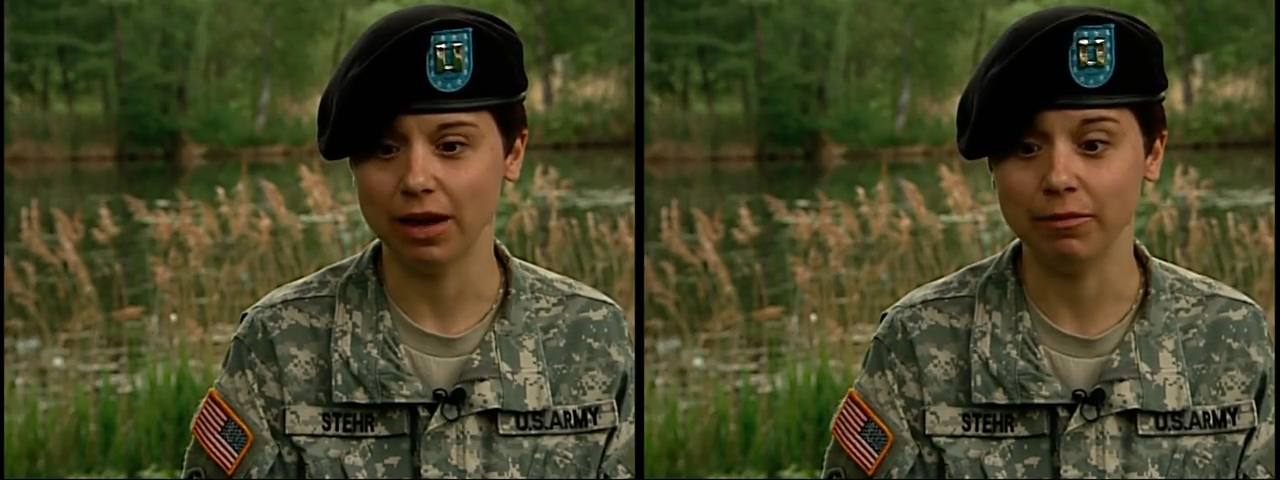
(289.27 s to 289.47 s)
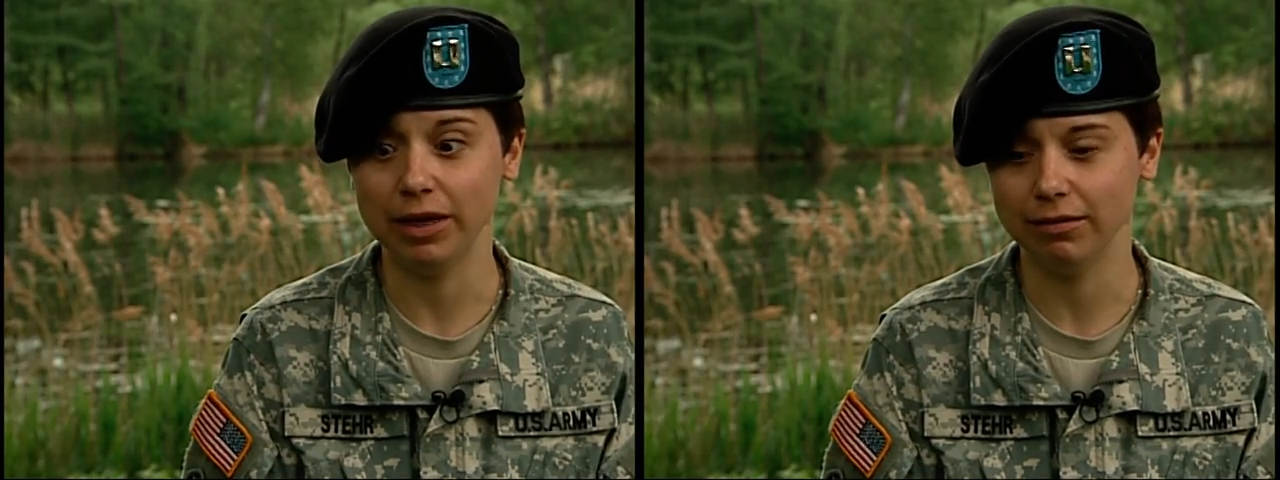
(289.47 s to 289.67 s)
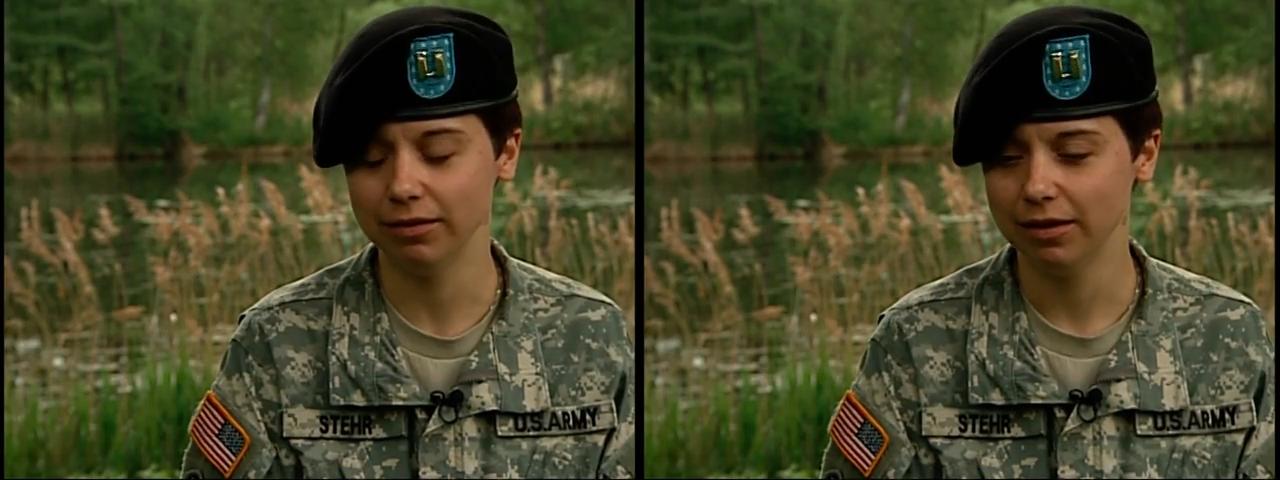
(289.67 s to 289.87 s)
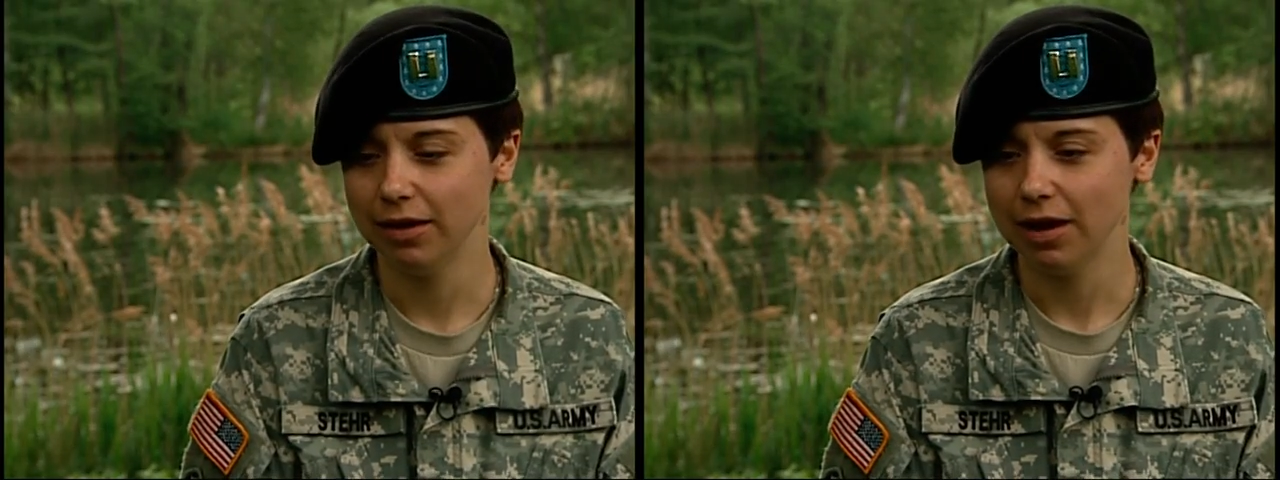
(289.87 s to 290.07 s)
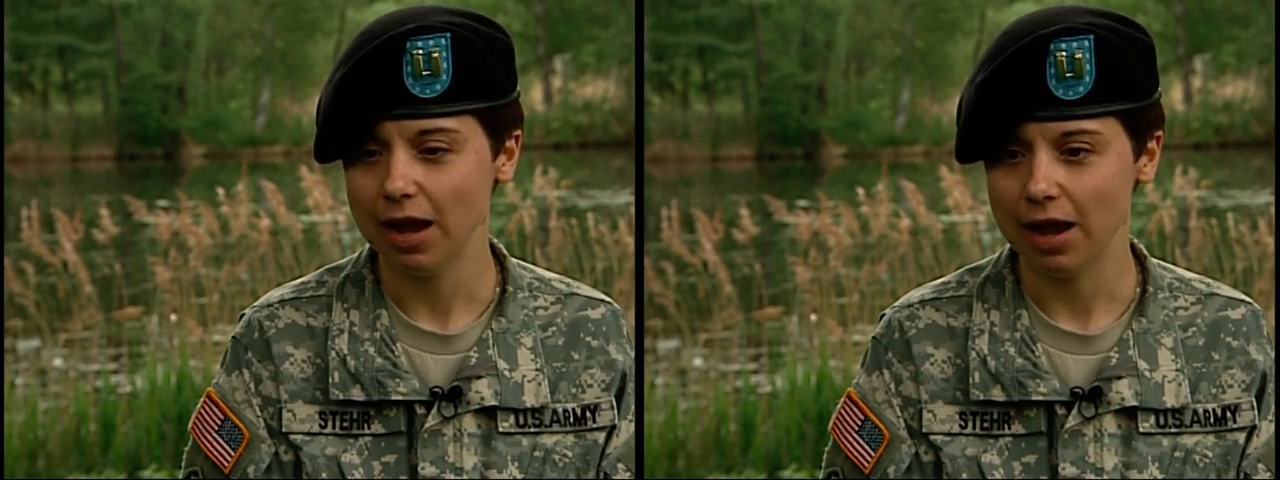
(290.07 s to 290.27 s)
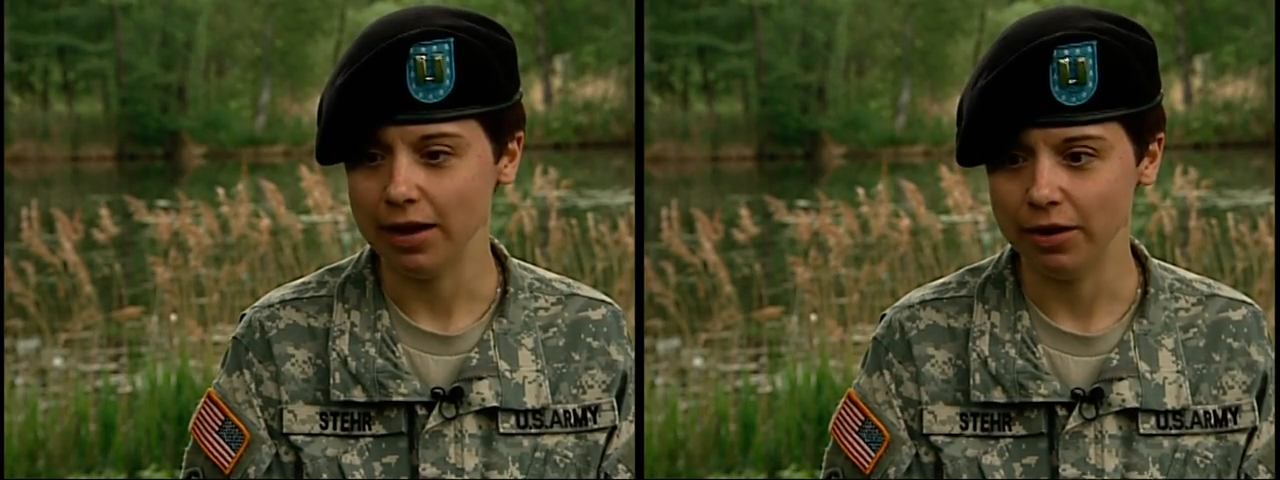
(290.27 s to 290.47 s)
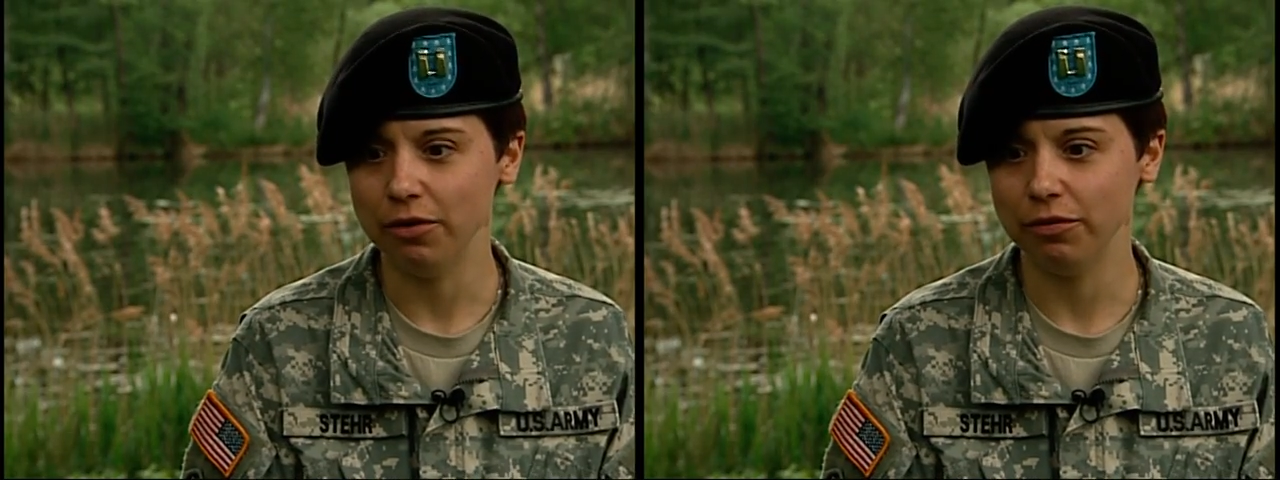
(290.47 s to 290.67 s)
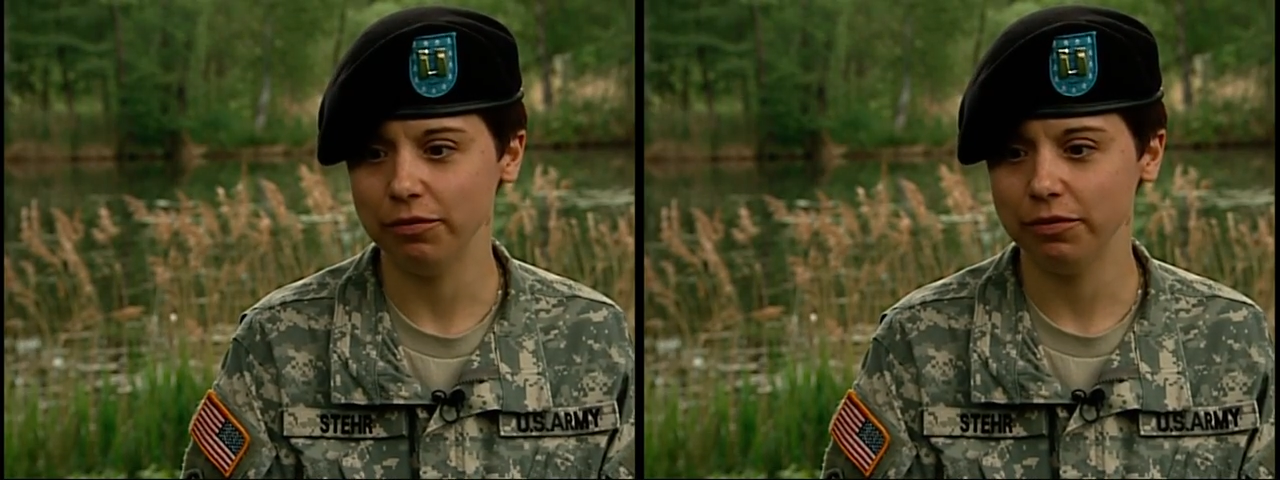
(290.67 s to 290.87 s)
I mean, I
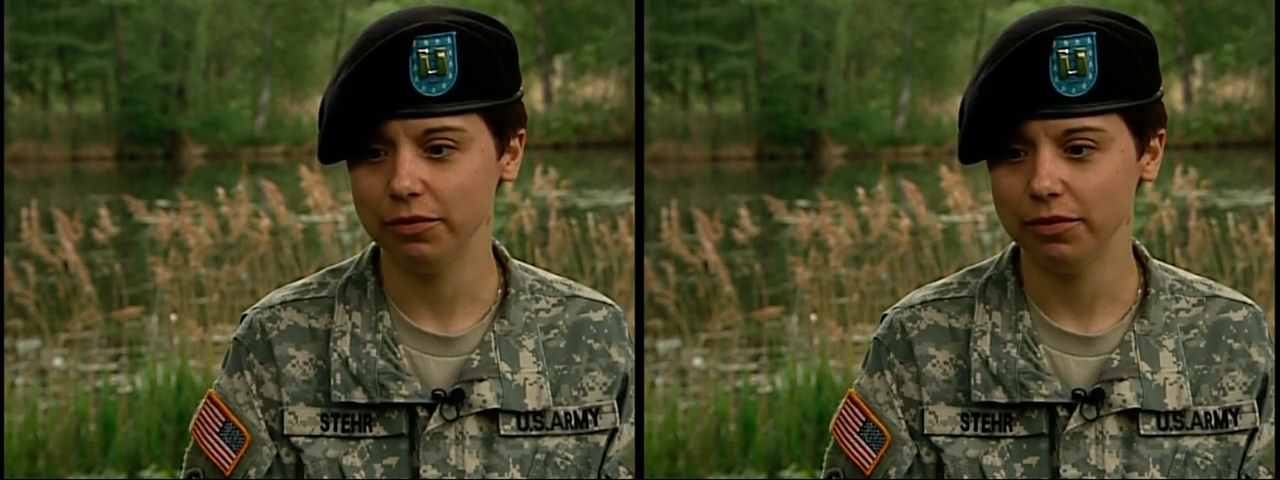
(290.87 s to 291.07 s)
don't